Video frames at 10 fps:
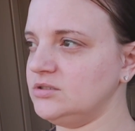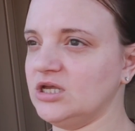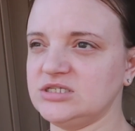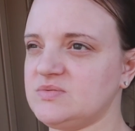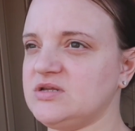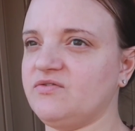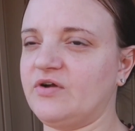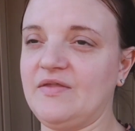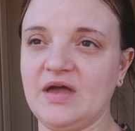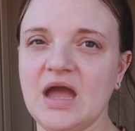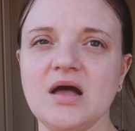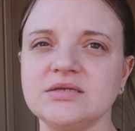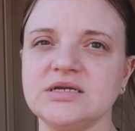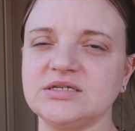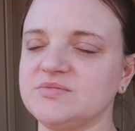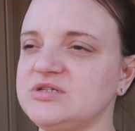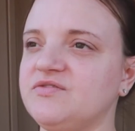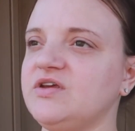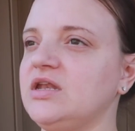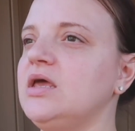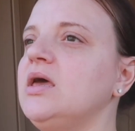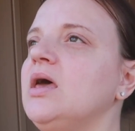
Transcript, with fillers: done some stuff around the house. He got some stuff done,